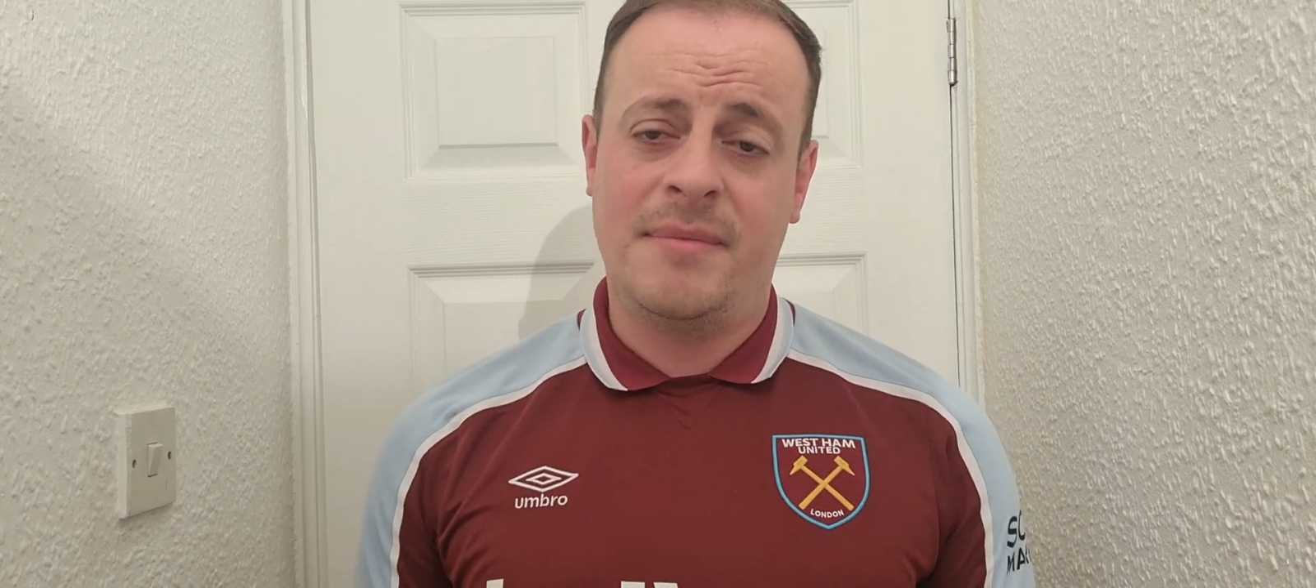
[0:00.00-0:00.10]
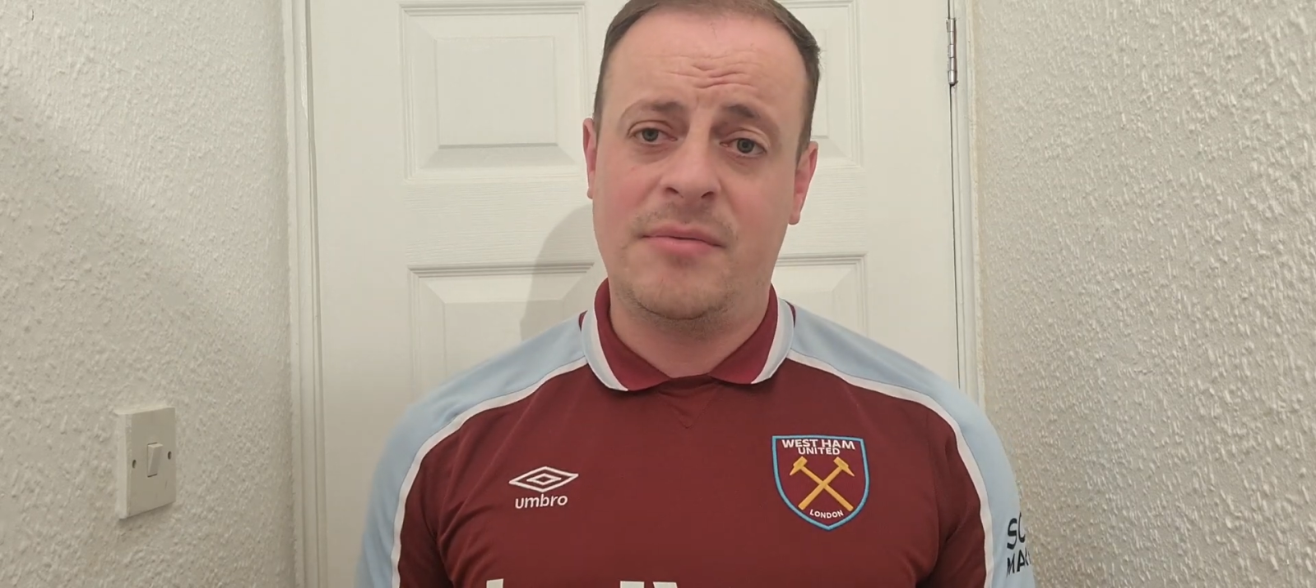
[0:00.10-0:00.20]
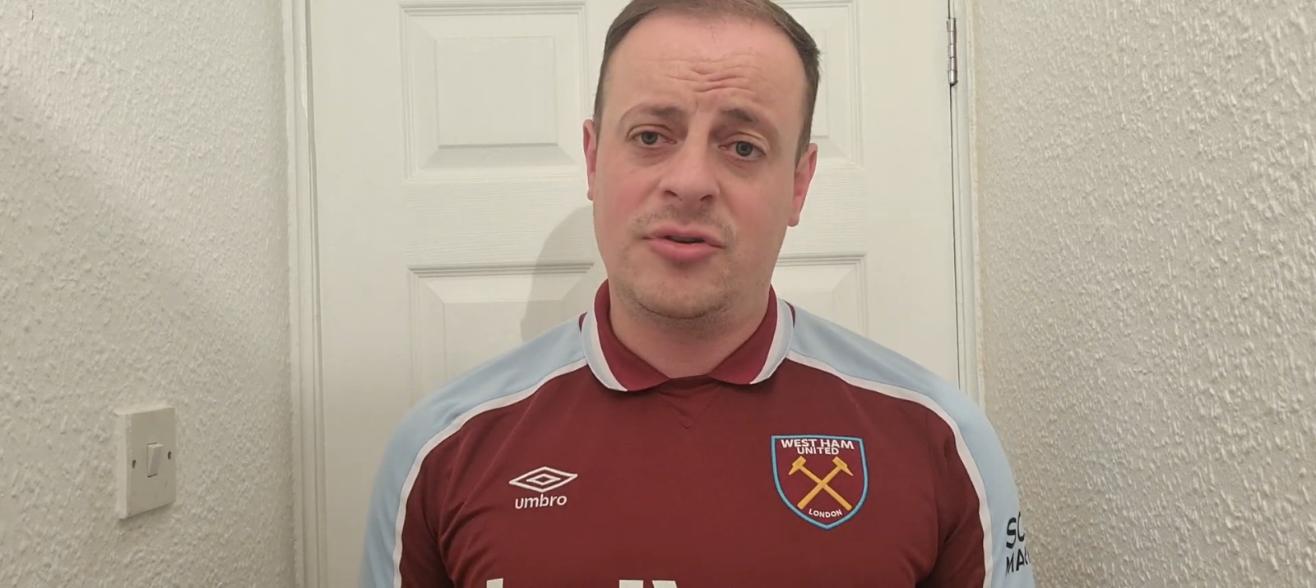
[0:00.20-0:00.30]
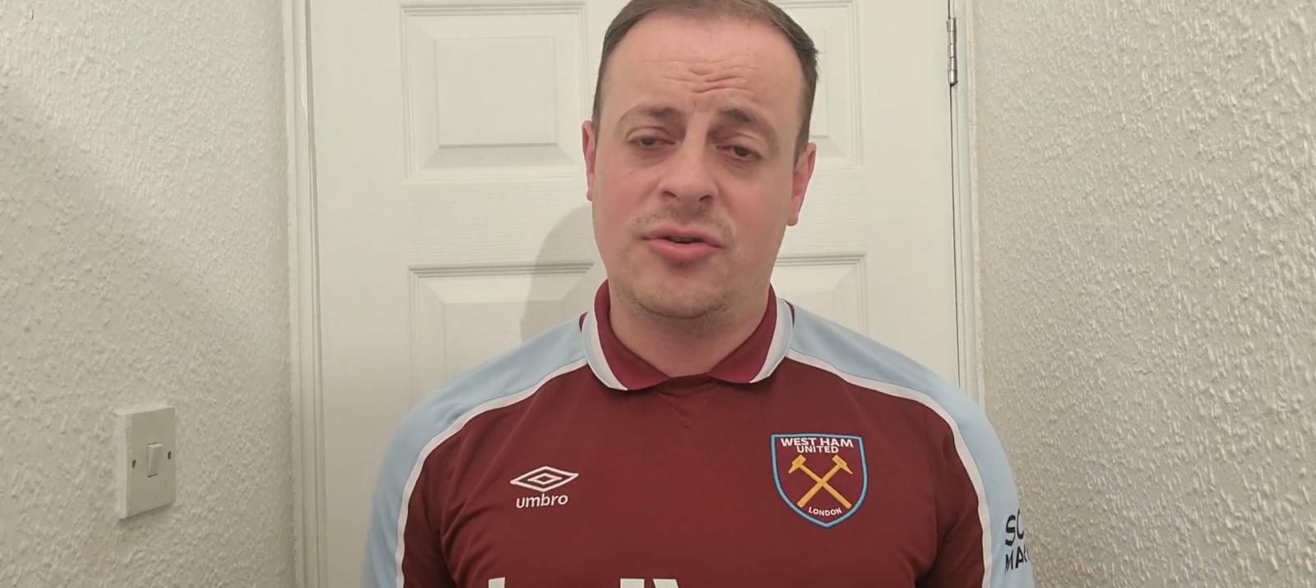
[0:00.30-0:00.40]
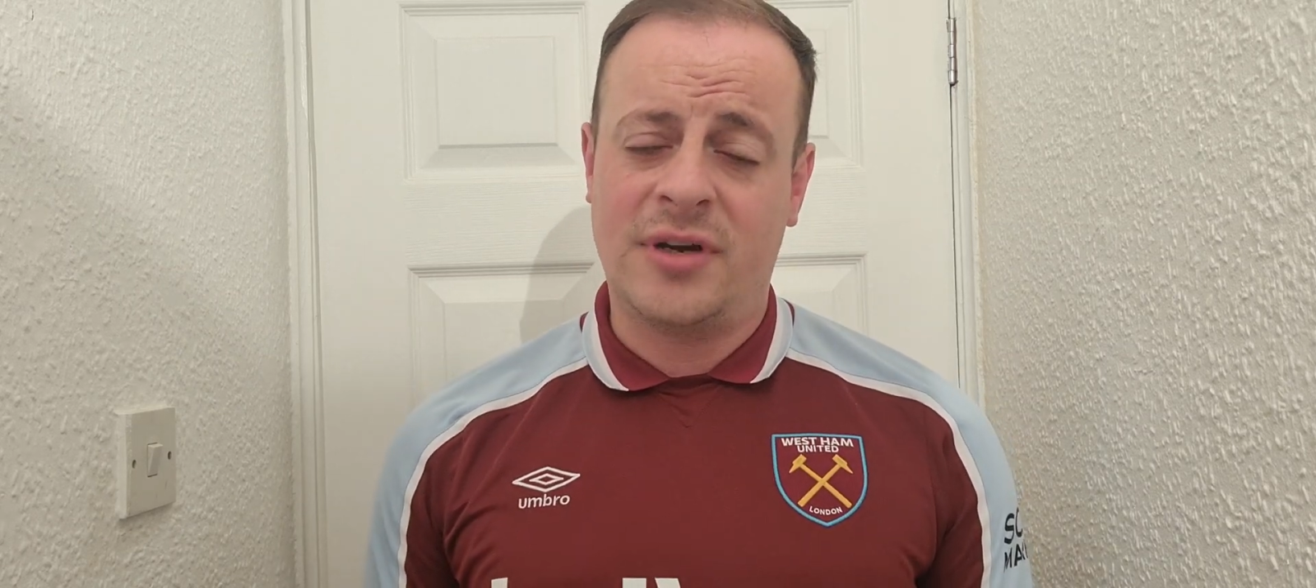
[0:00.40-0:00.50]

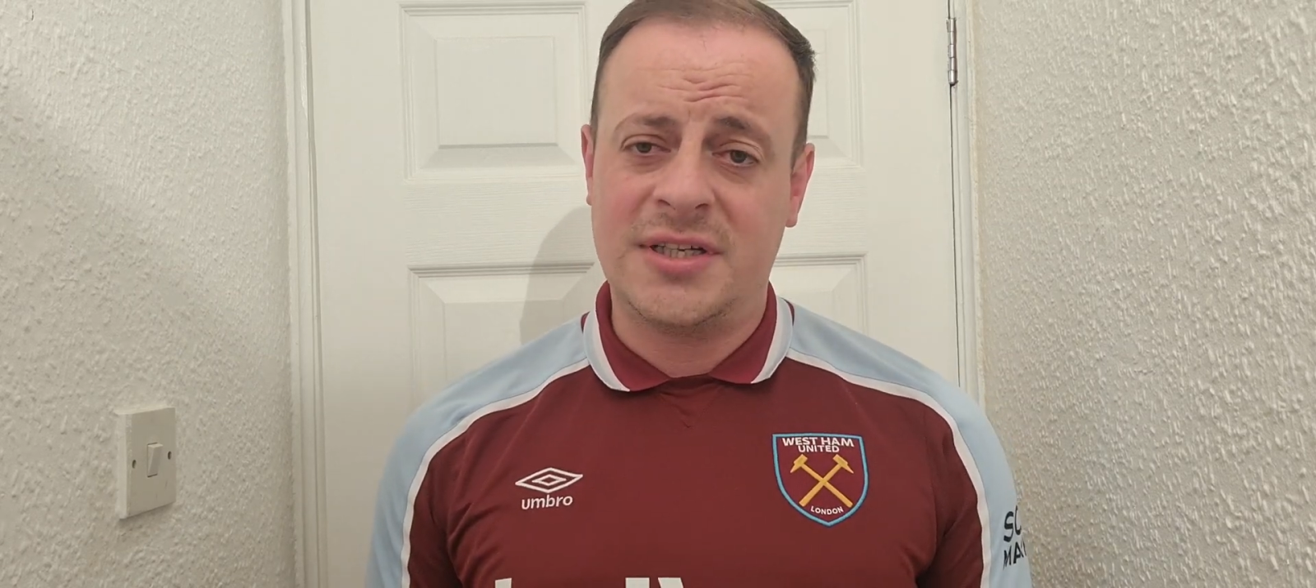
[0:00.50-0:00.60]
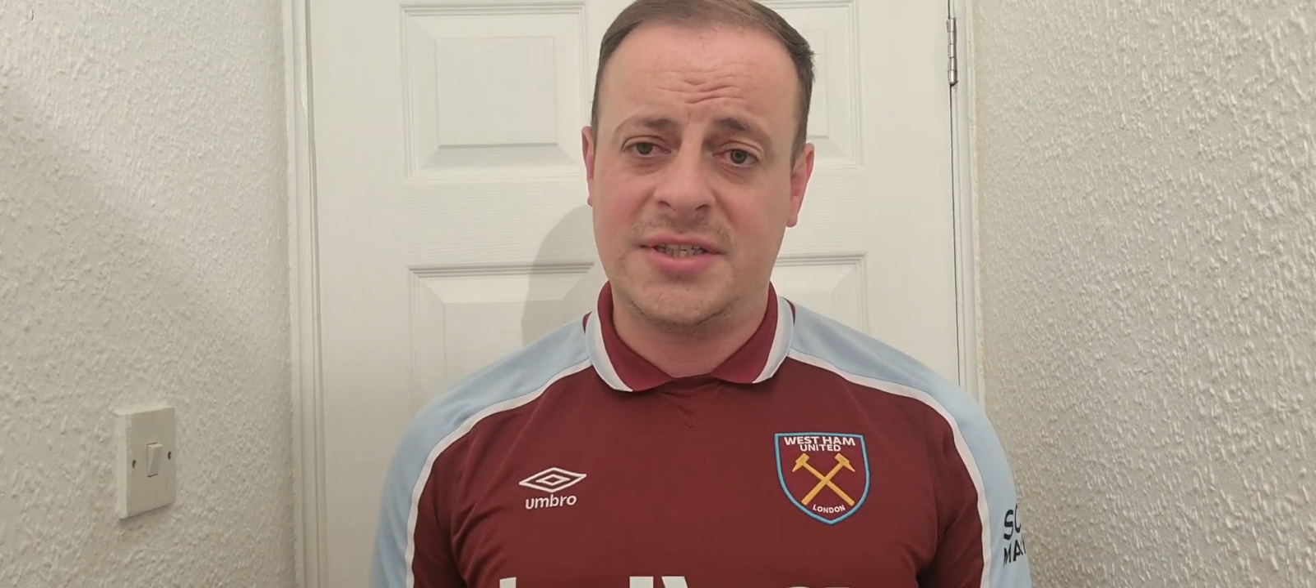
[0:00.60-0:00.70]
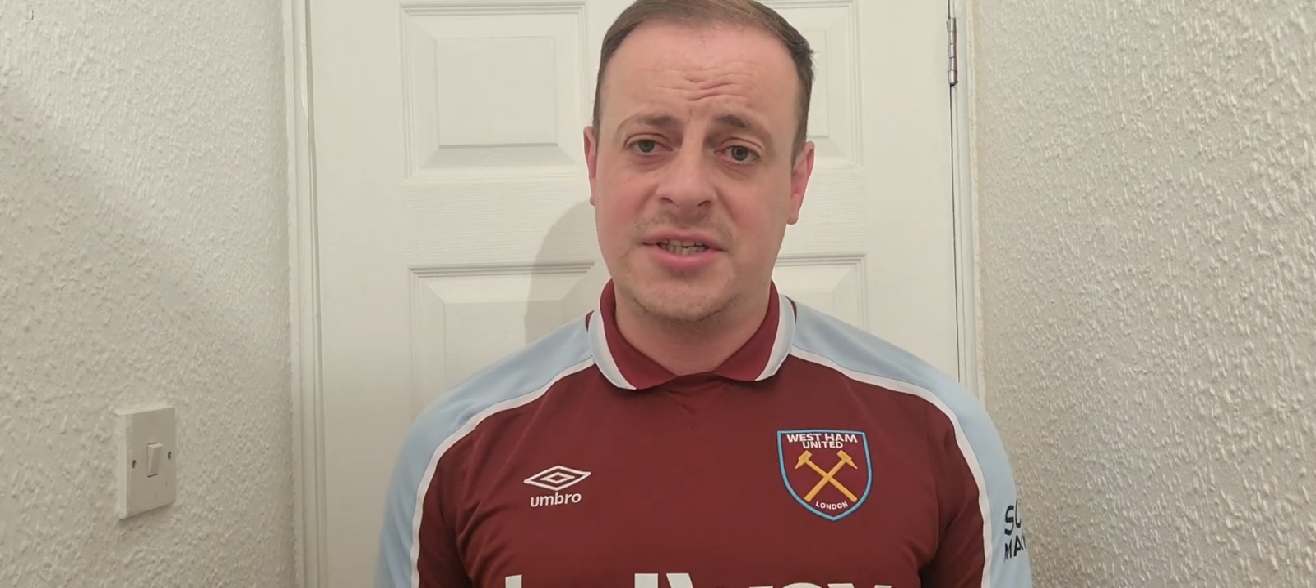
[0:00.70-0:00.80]
It was nice